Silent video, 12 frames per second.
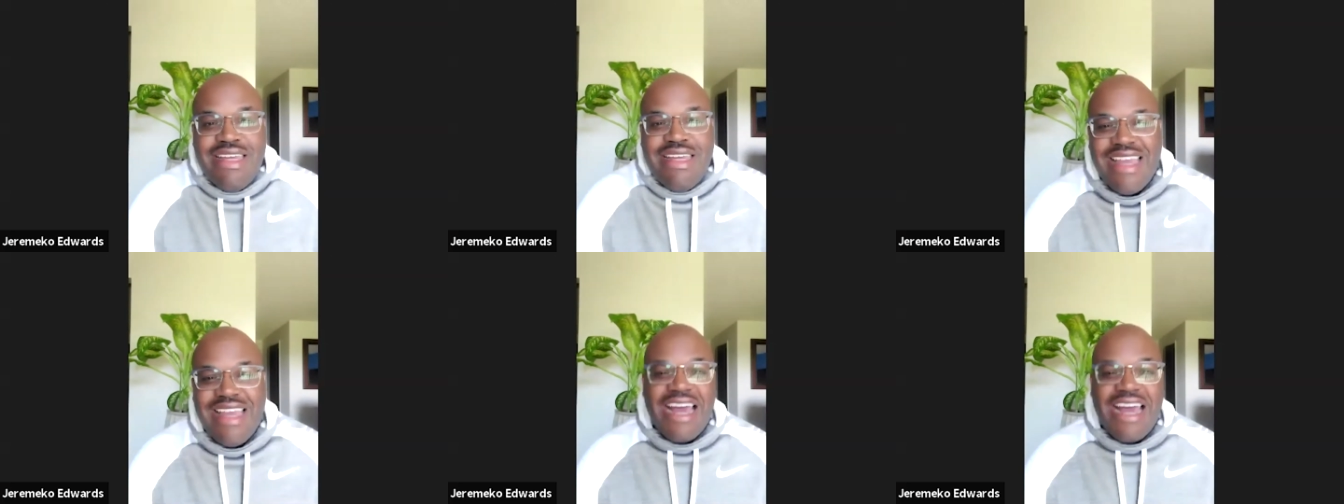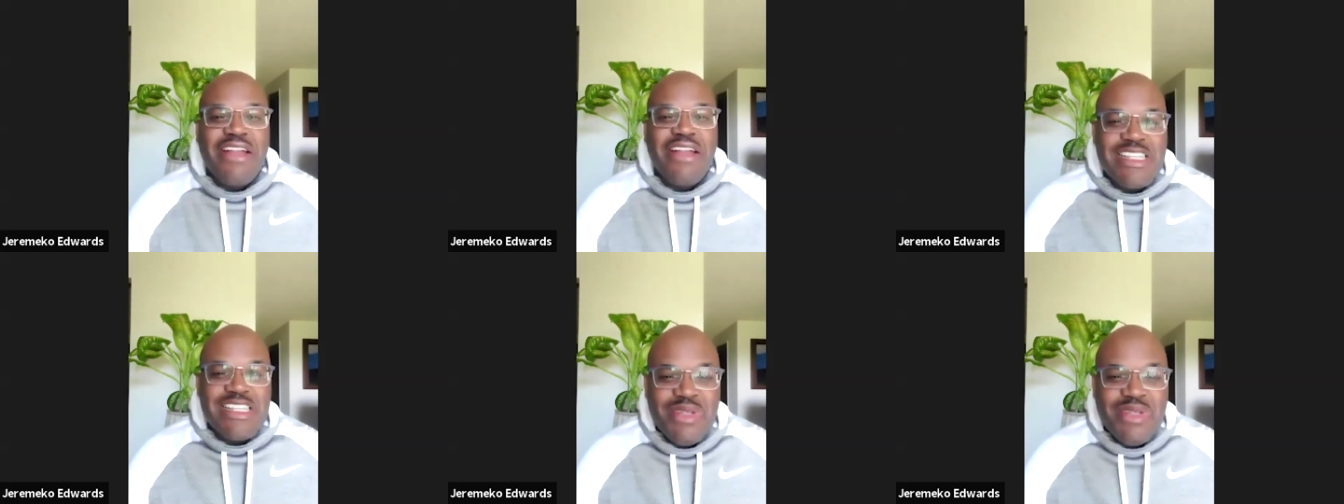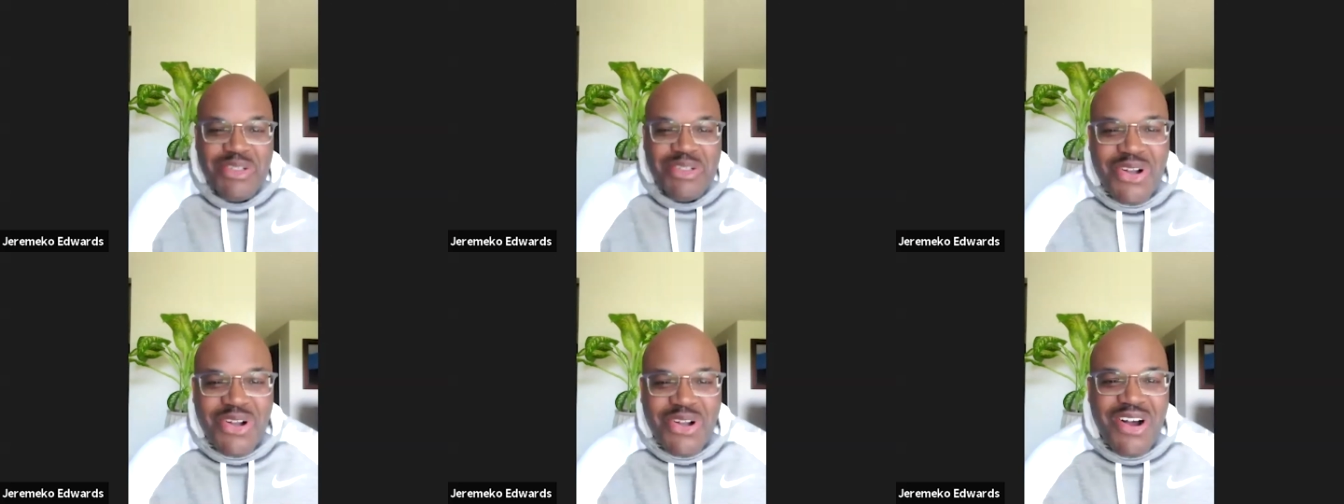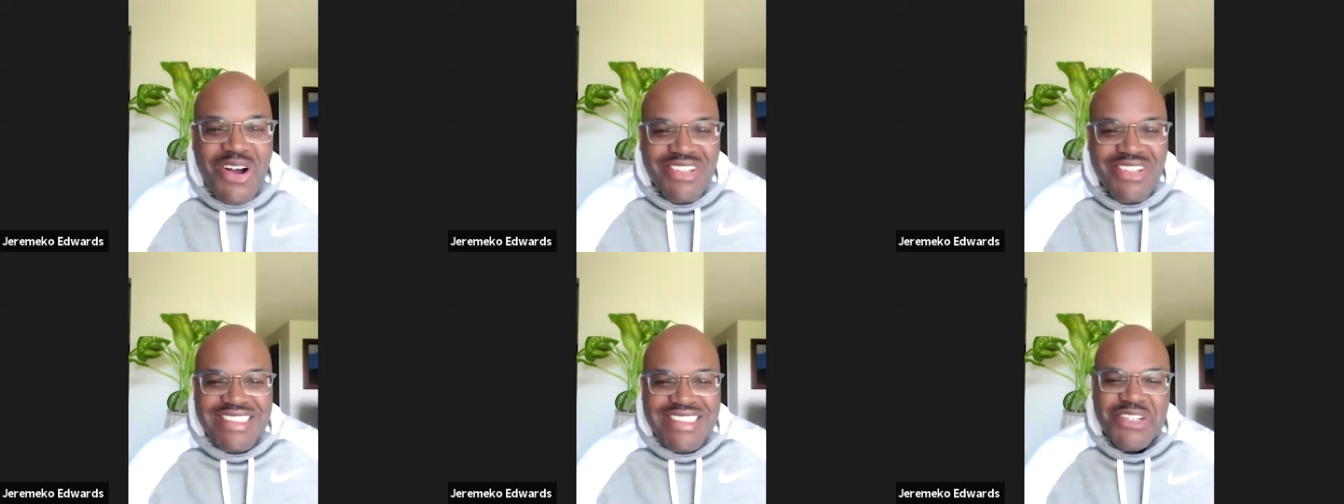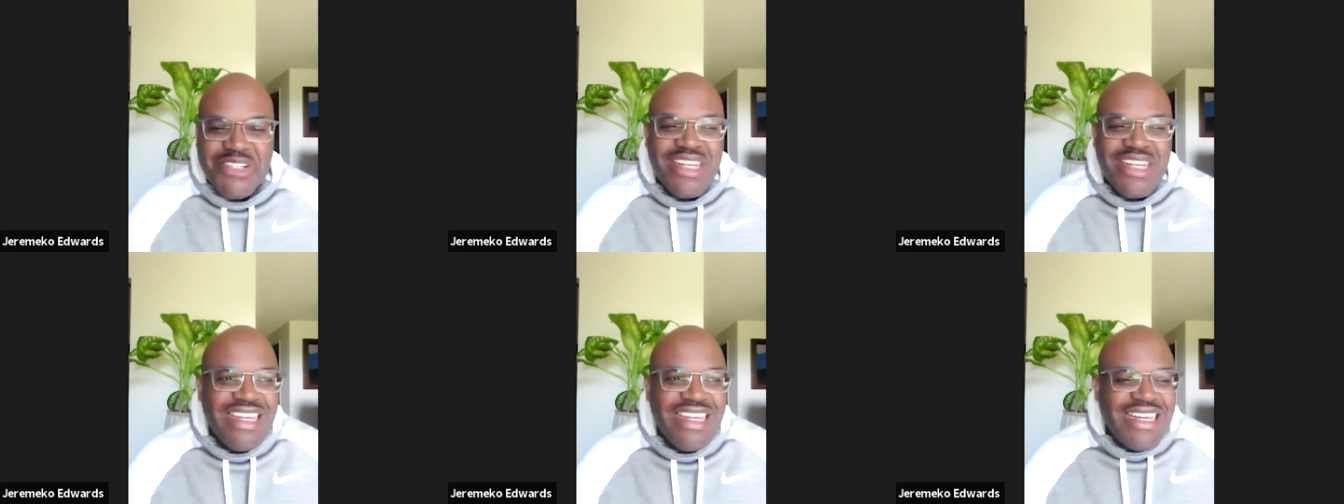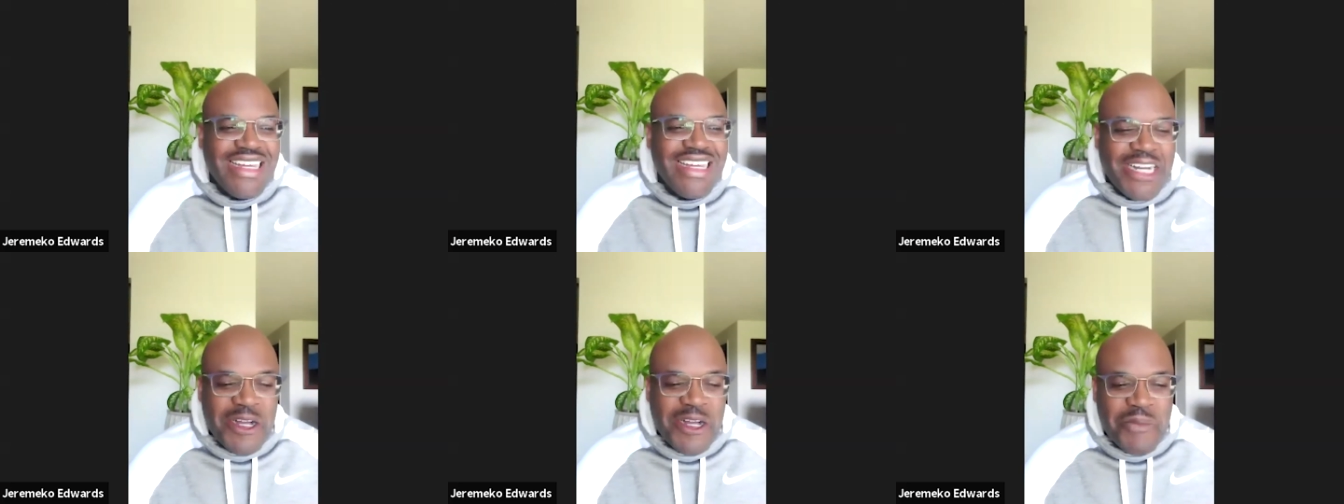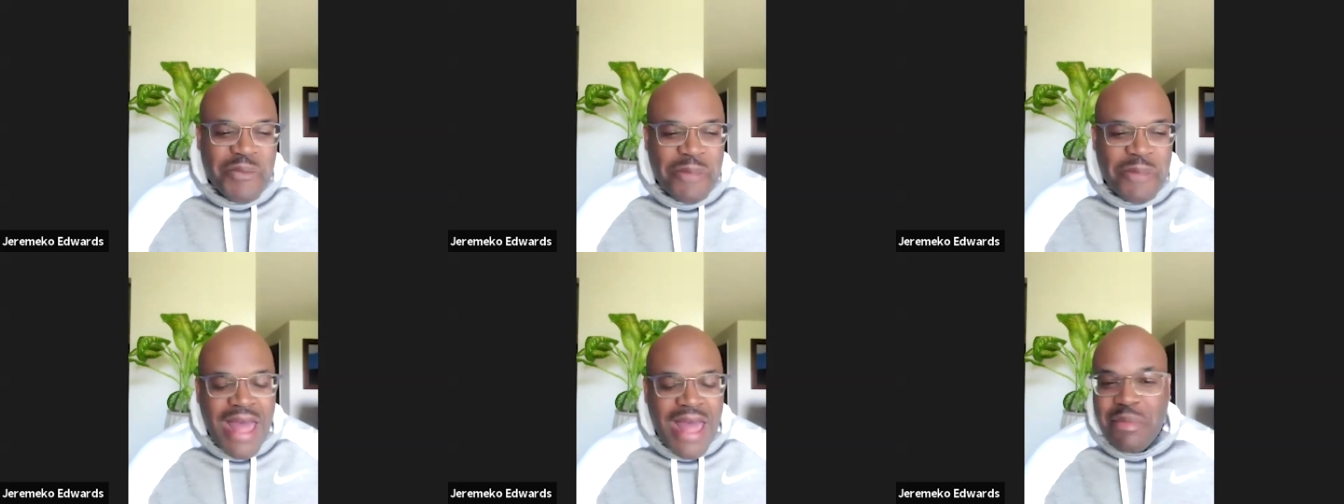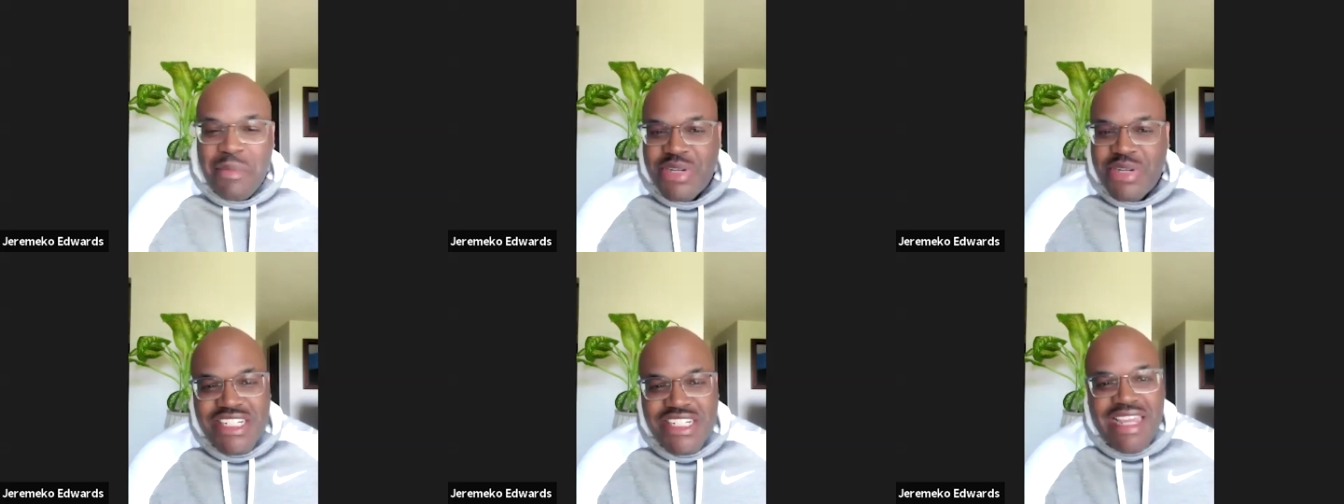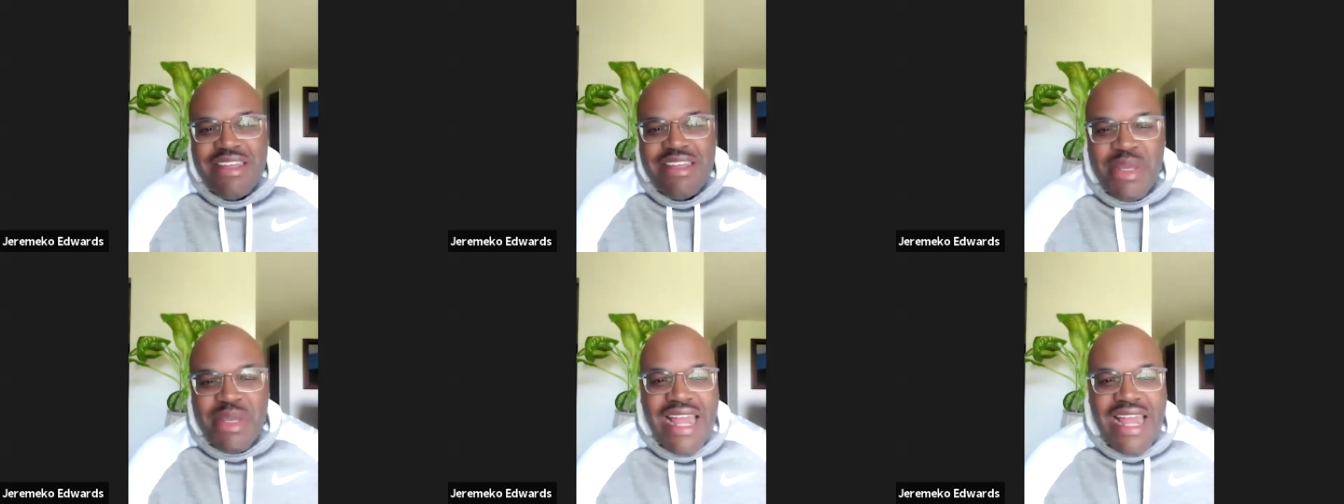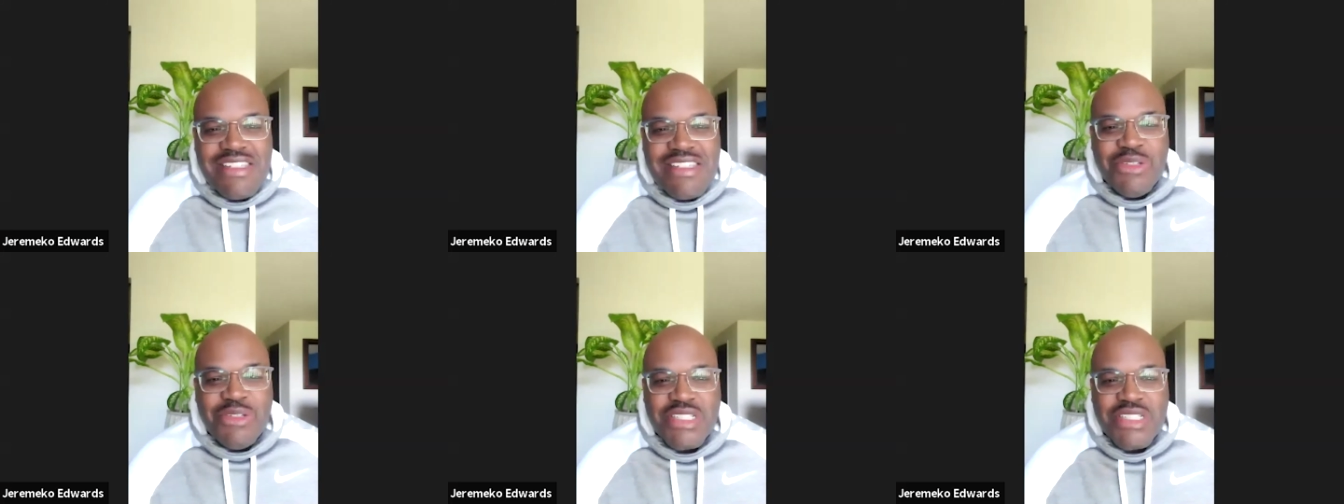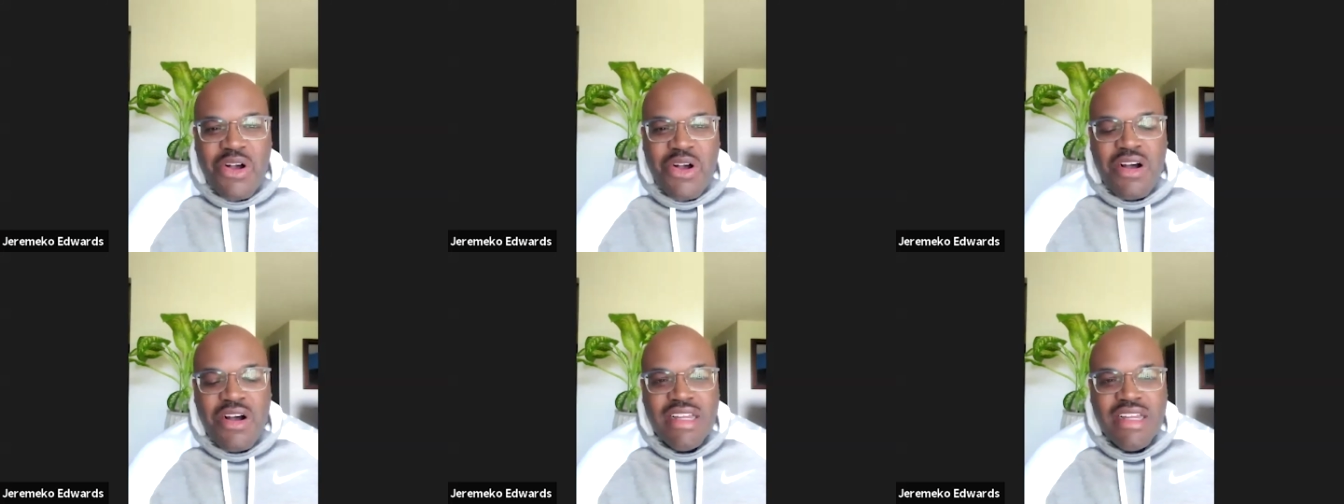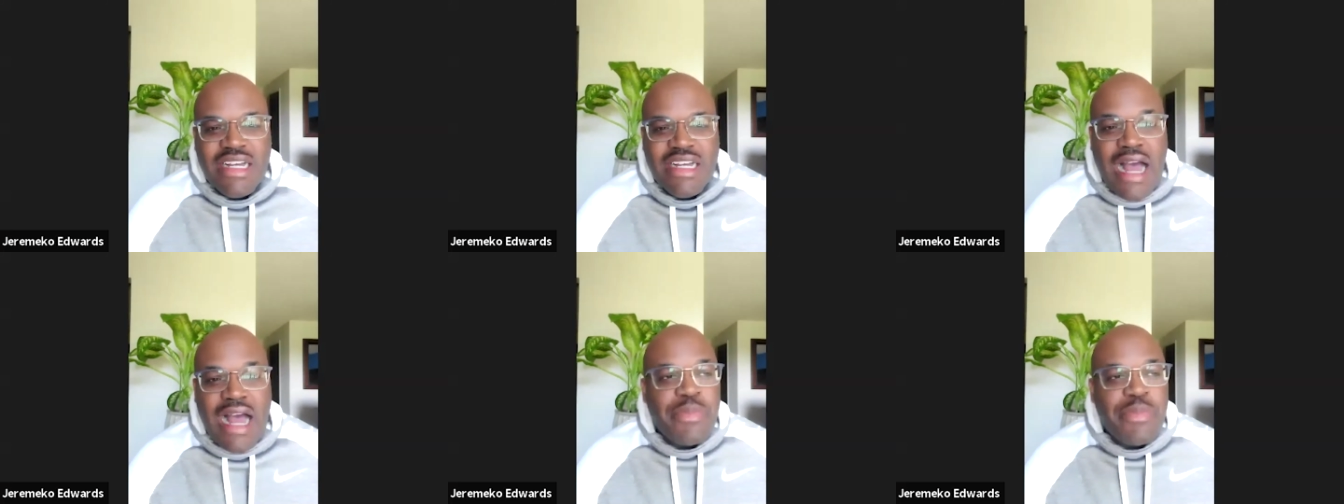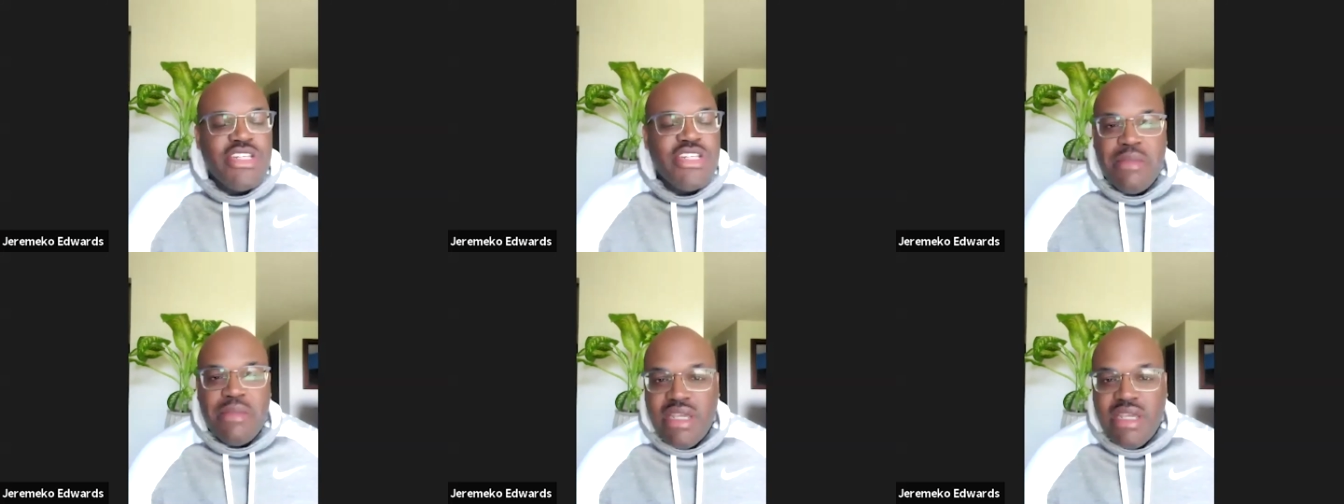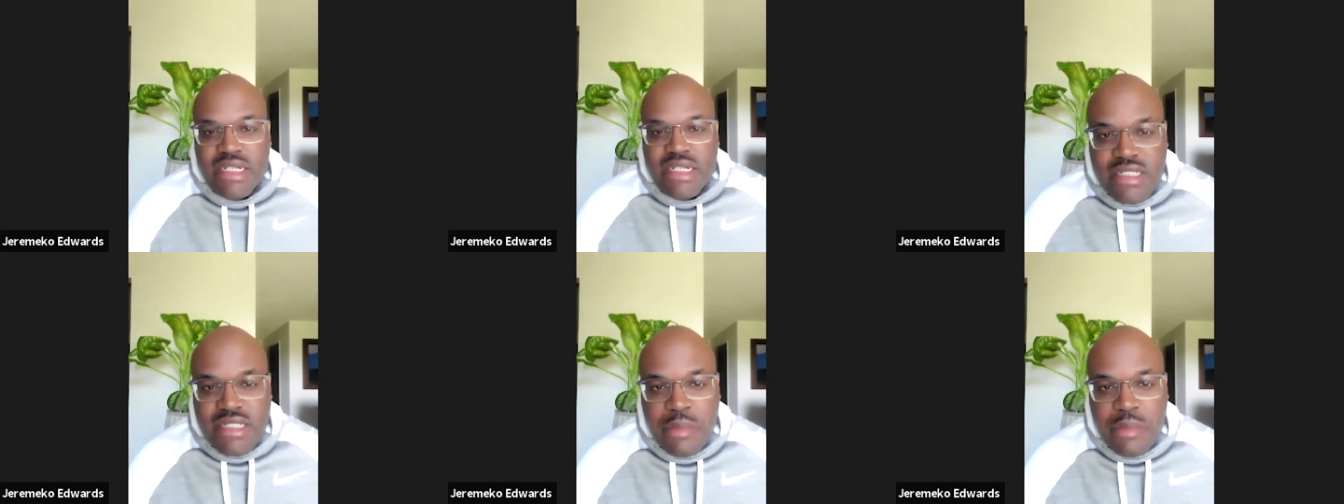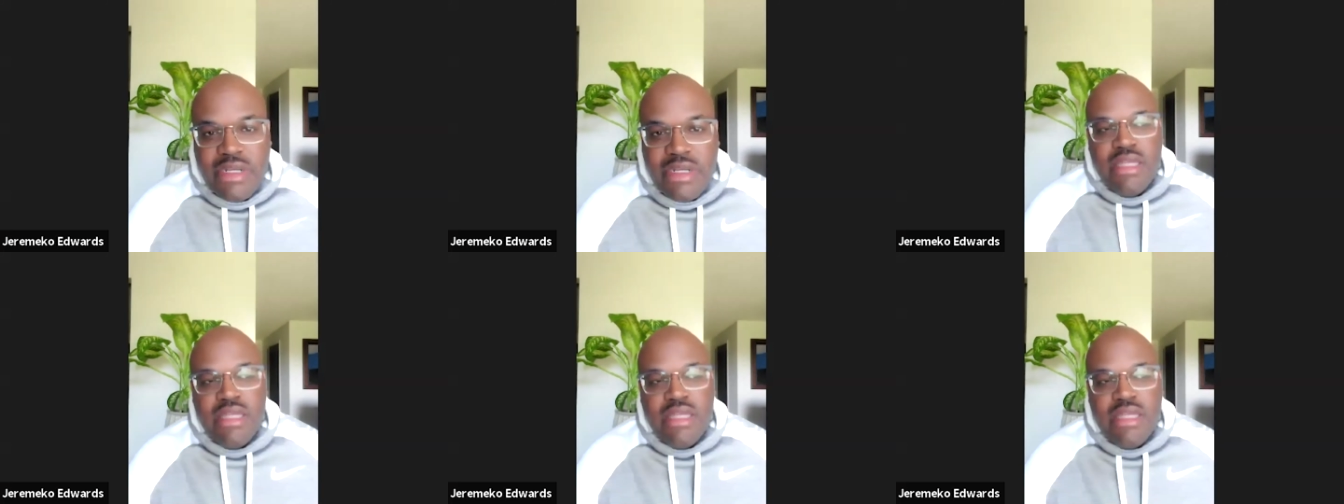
and now they're asking me to do a call on it. So um, I appreciate being asked to do this call. Uh, I appreciate being in this company.